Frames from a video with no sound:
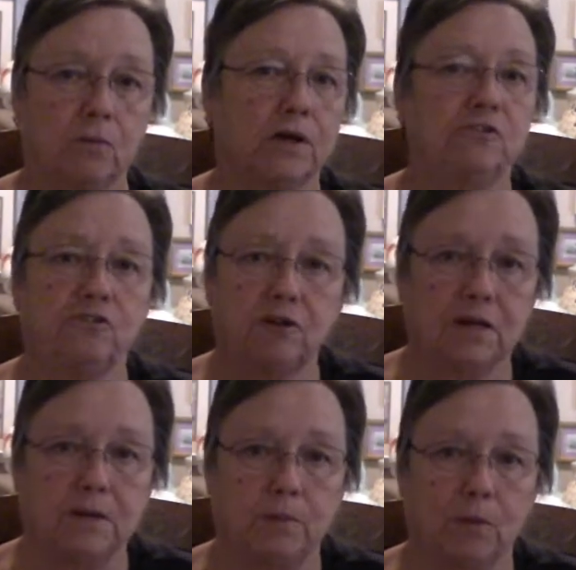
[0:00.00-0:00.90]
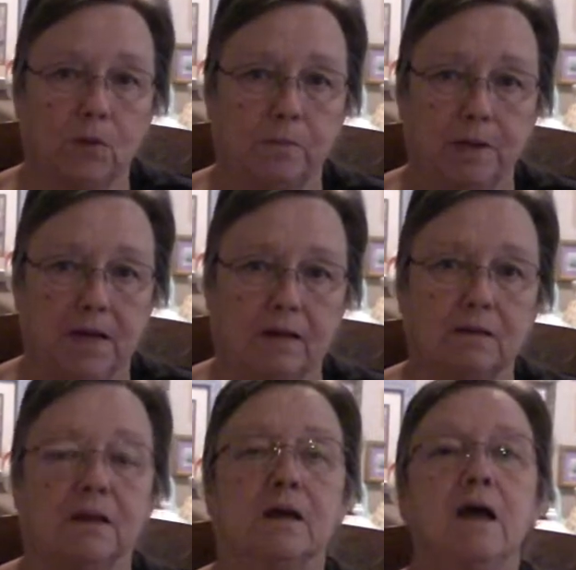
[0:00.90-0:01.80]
red chili burro meat.